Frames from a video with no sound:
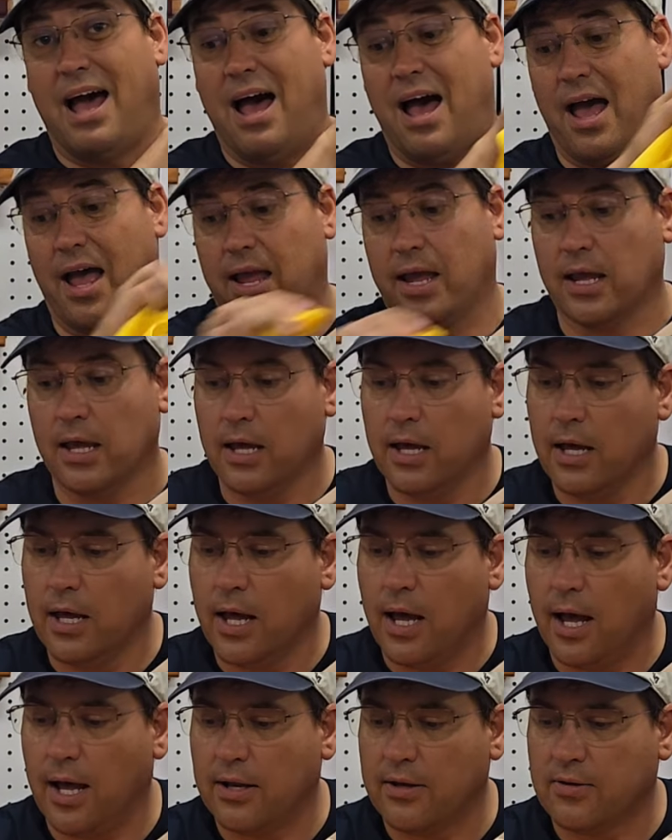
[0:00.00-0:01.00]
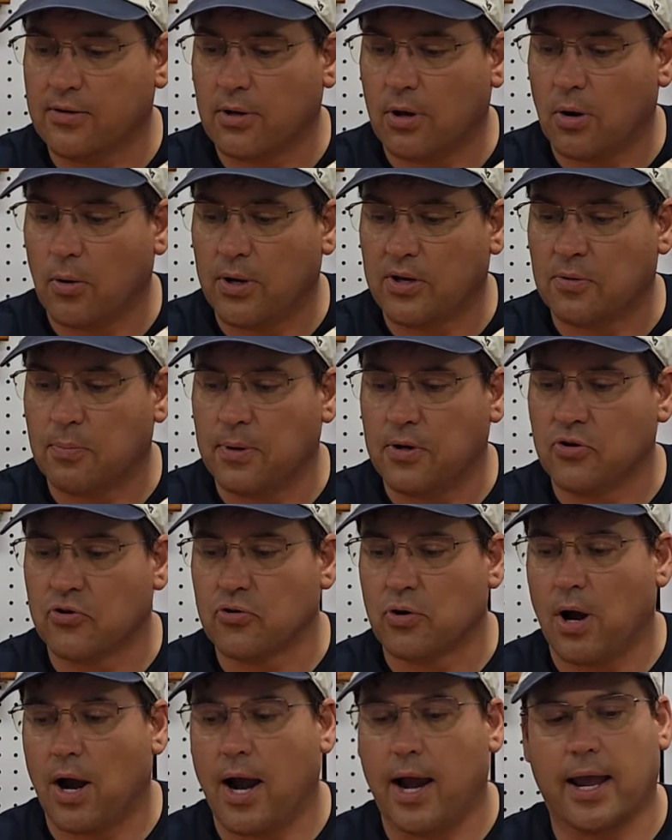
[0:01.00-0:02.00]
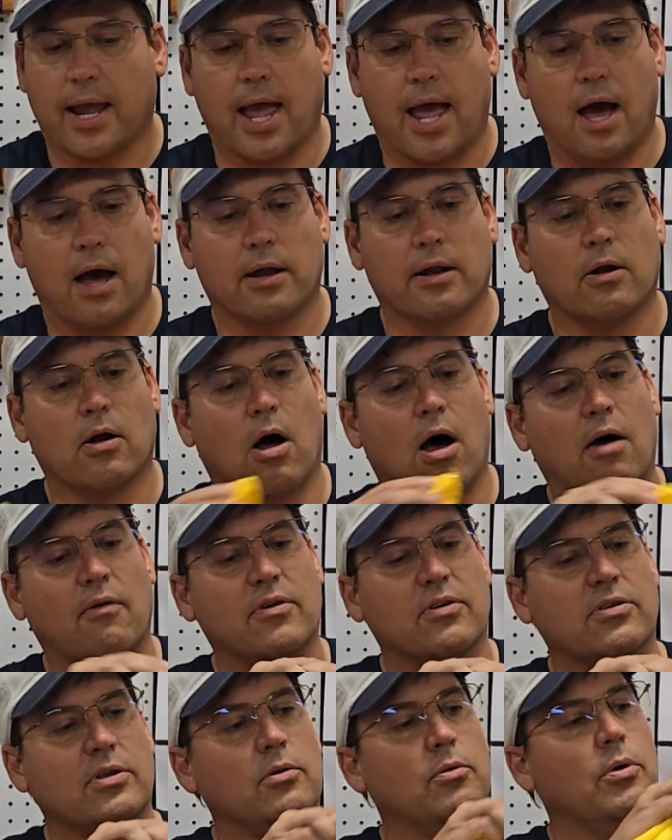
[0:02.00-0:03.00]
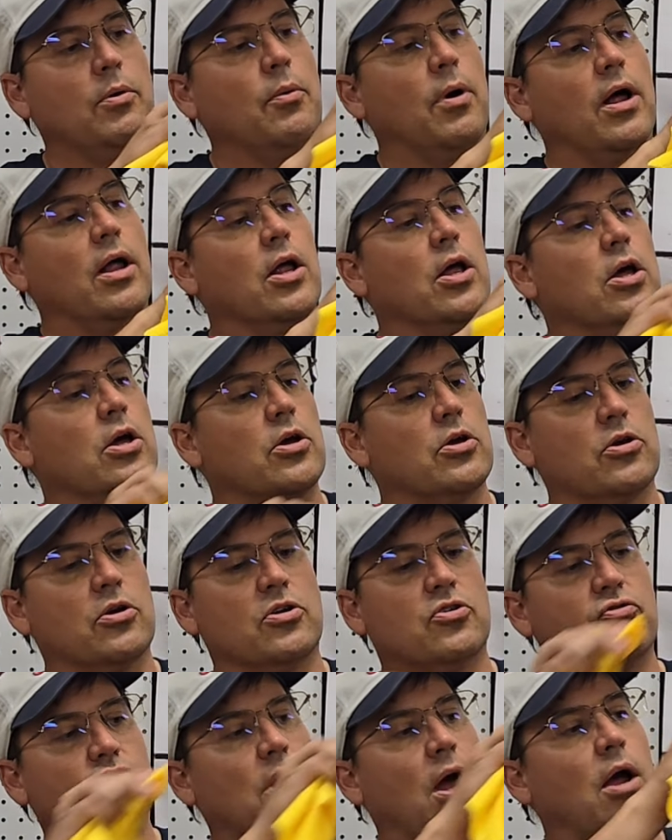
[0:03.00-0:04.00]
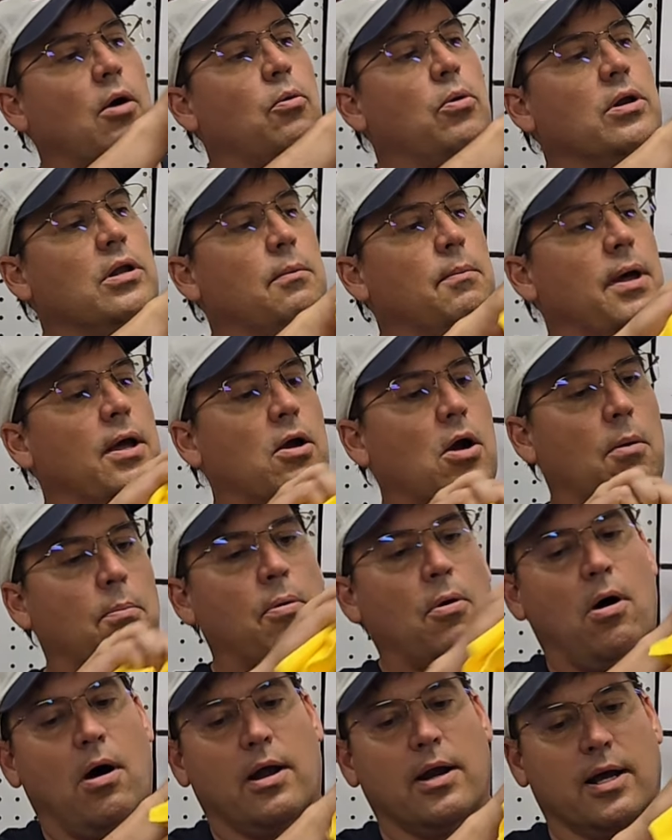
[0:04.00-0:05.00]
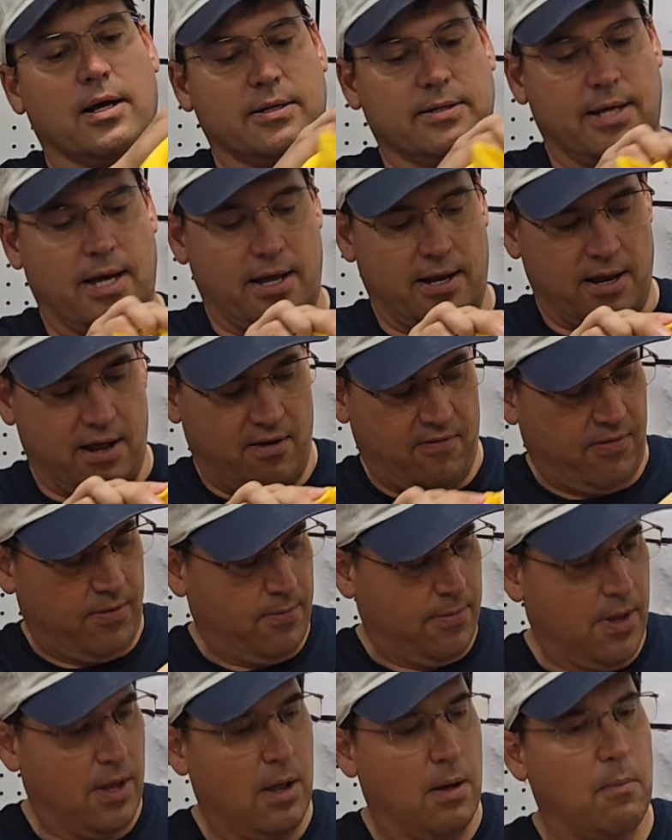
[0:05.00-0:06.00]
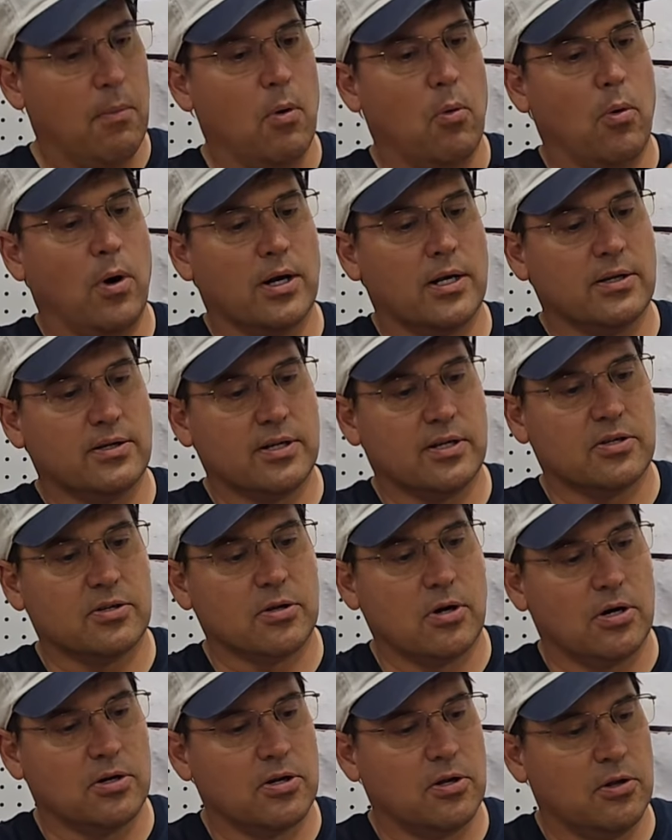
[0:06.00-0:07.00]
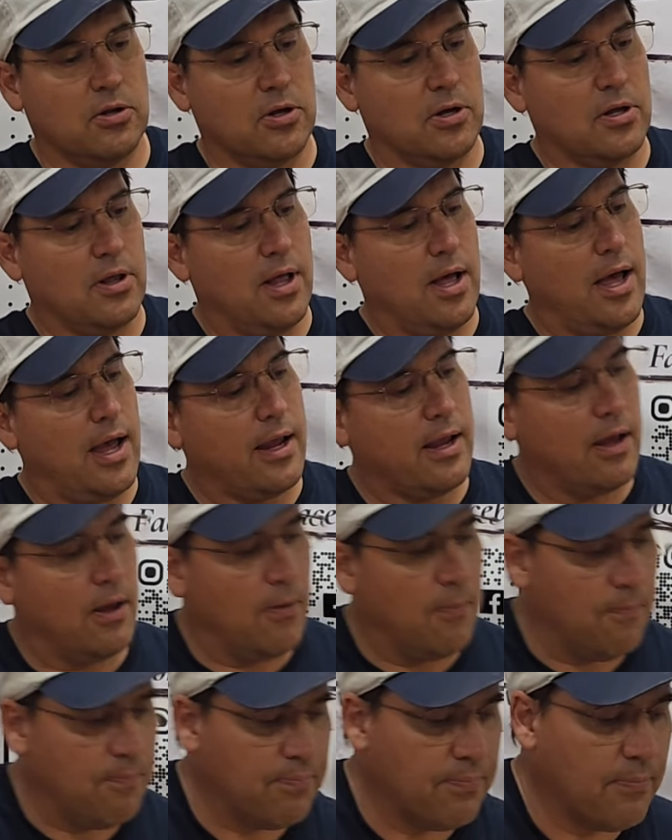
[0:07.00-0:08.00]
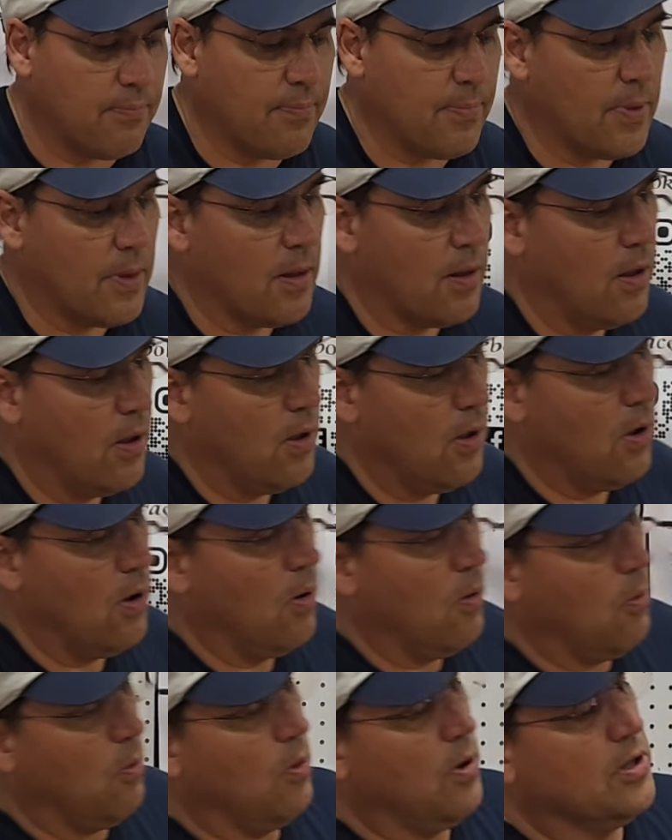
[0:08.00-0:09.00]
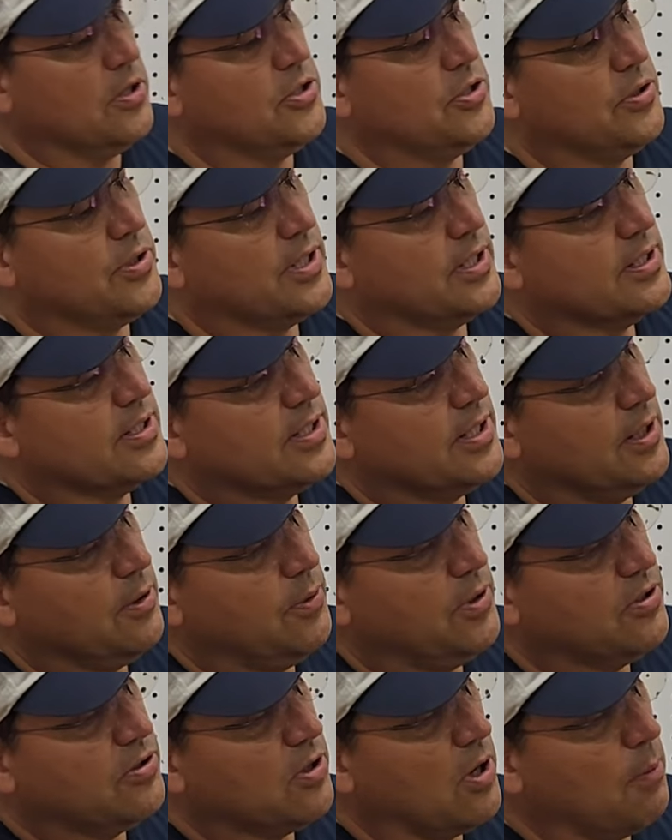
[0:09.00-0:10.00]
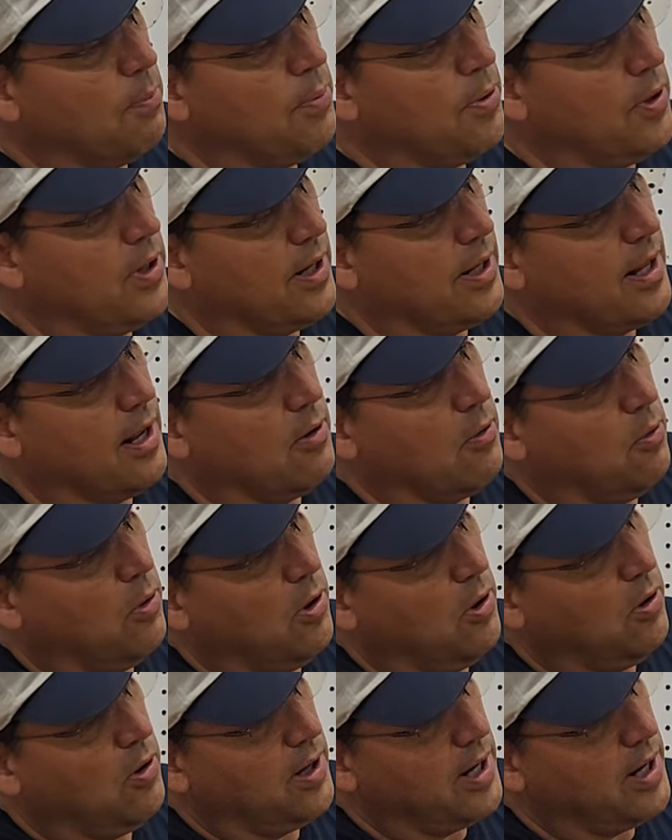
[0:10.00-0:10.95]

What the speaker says: dying. And so it's been drying out, and obviously we want good dry wood to make our products out of. But what does it start to look like? Well, as you can see, we start putting that oil